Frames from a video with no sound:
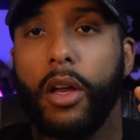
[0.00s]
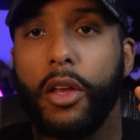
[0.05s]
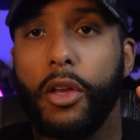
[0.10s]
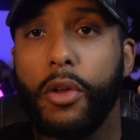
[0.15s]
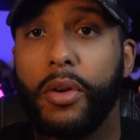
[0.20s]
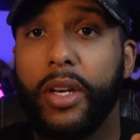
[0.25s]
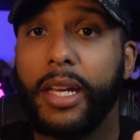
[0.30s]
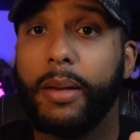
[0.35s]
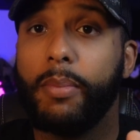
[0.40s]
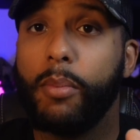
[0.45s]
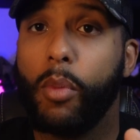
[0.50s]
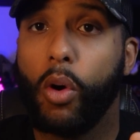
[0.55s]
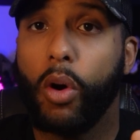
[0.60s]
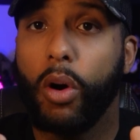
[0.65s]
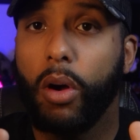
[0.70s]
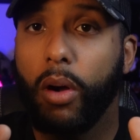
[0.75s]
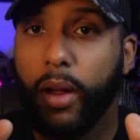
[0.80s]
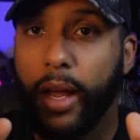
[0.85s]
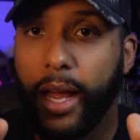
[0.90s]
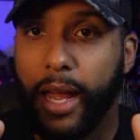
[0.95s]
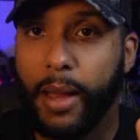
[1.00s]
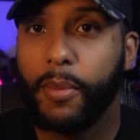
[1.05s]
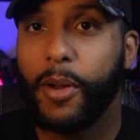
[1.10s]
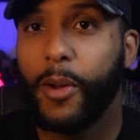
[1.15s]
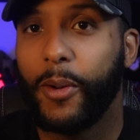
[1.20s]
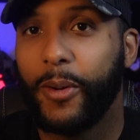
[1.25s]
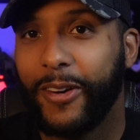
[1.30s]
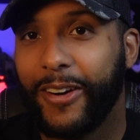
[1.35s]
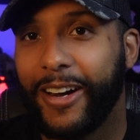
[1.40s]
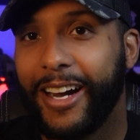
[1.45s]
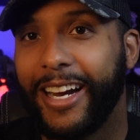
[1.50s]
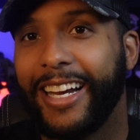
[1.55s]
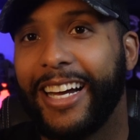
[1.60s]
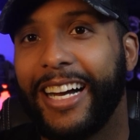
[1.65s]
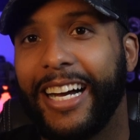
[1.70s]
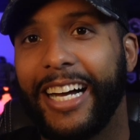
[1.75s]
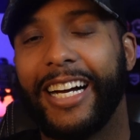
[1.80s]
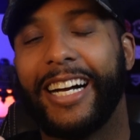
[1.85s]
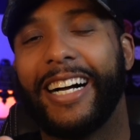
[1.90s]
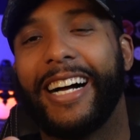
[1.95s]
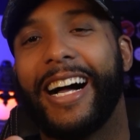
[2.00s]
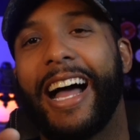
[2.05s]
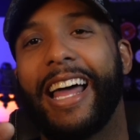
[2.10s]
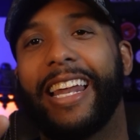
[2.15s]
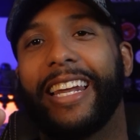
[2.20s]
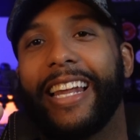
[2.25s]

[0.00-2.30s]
you need more ammo, right? I